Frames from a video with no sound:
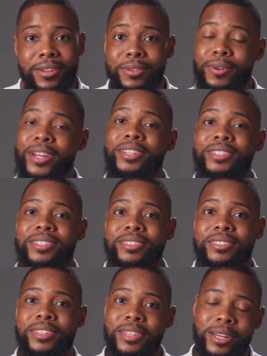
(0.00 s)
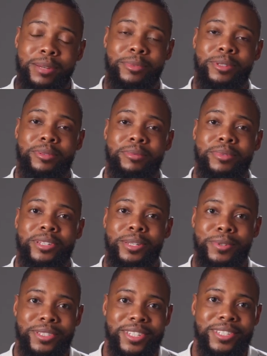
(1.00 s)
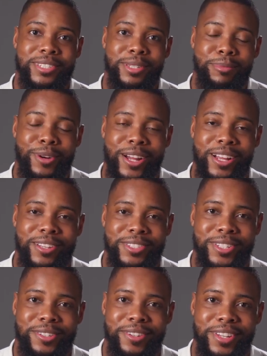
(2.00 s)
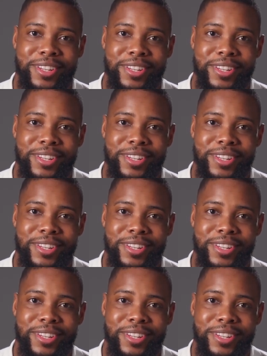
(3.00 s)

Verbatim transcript: grace to the humble, but he resists the proud. So